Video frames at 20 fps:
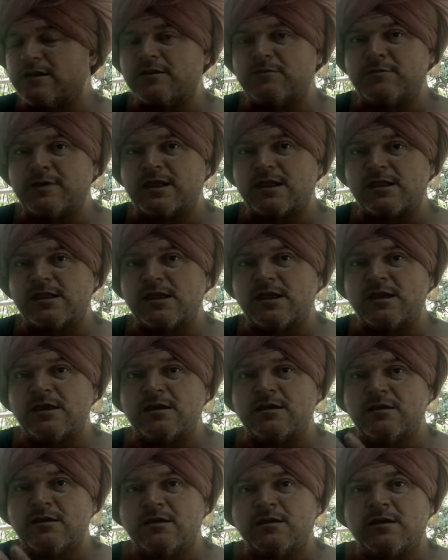it in the mixie
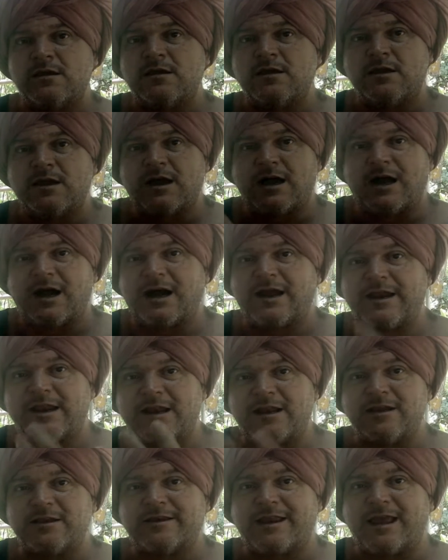
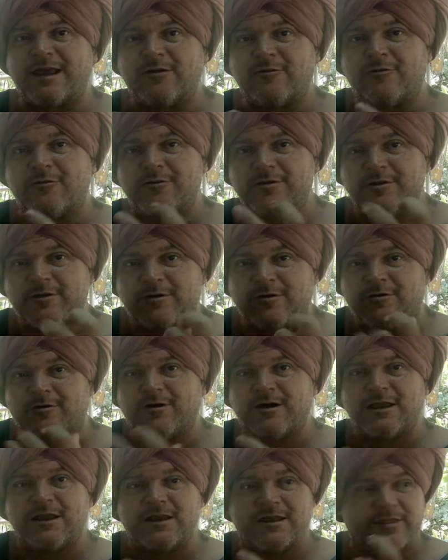and it'll take all the
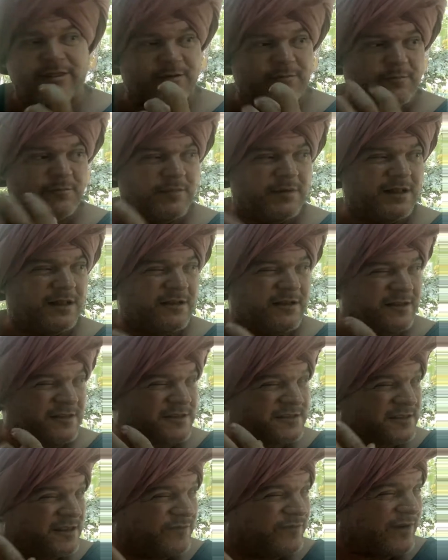oil and the milk
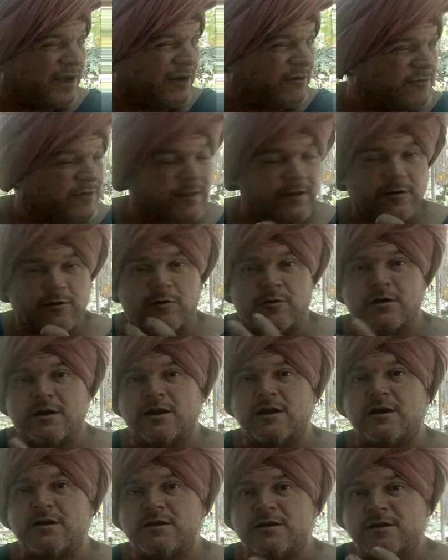and stuff out of the
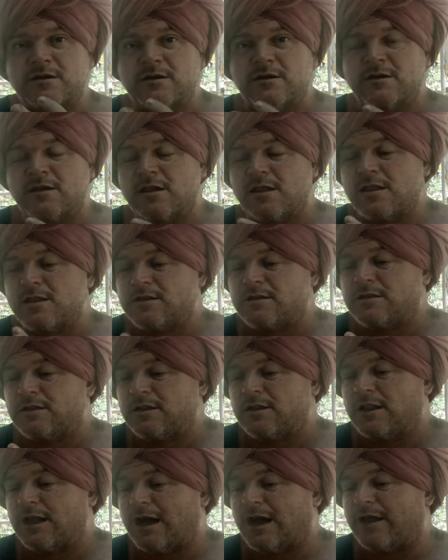coconut.
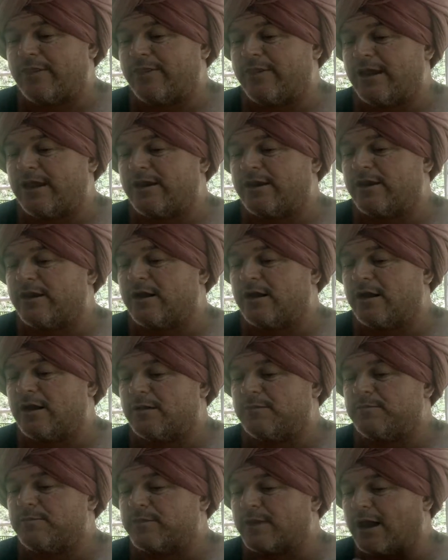And
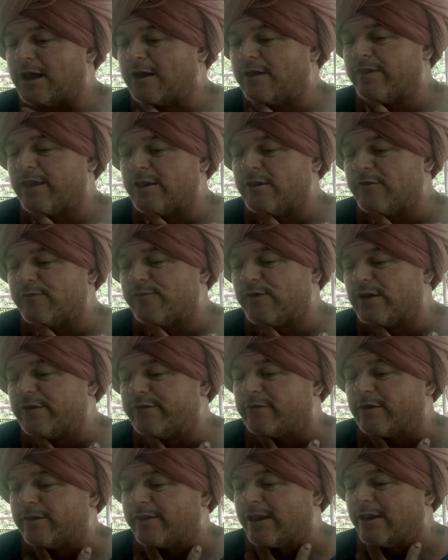then you
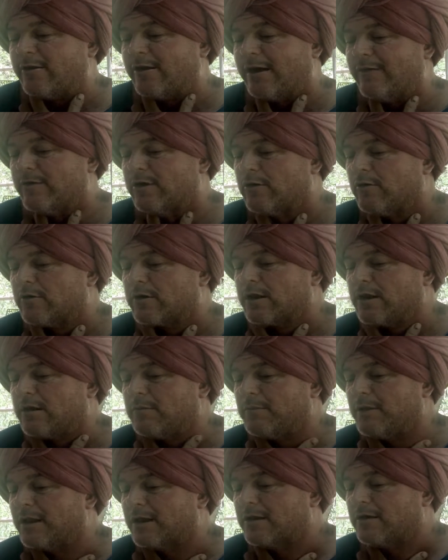filter it, then you have a
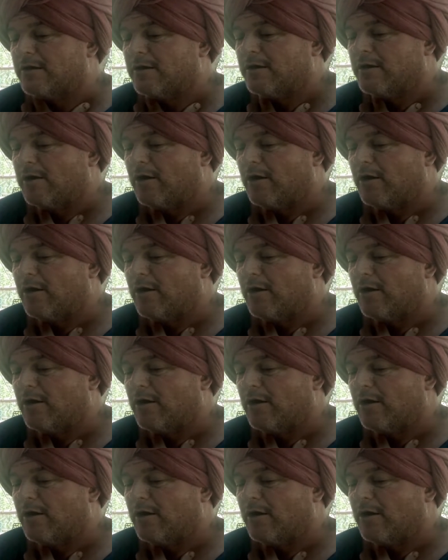coconut milk.